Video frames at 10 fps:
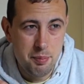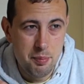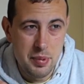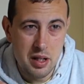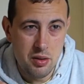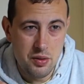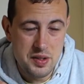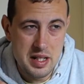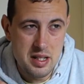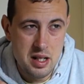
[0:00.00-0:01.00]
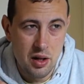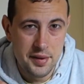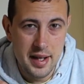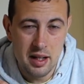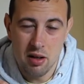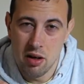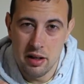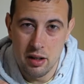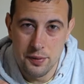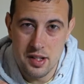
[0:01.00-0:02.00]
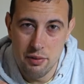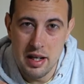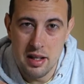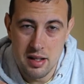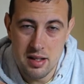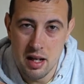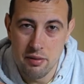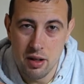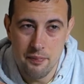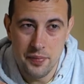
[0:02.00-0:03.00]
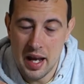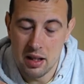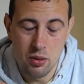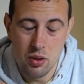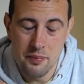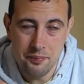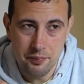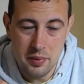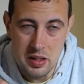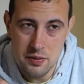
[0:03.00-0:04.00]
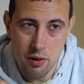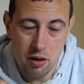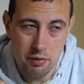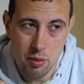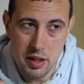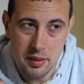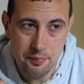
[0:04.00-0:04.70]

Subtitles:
because it's not that kind of sweetness level at all. It's far from it.